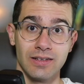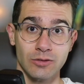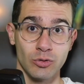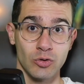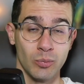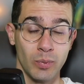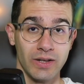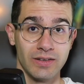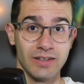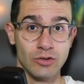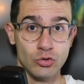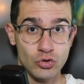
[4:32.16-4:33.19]
that was split
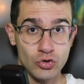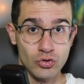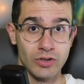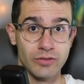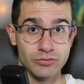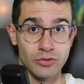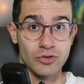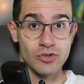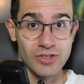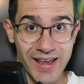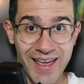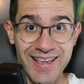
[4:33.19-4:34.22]
into two different
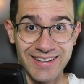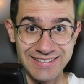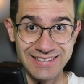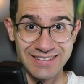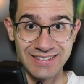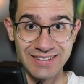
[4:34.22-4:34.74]
days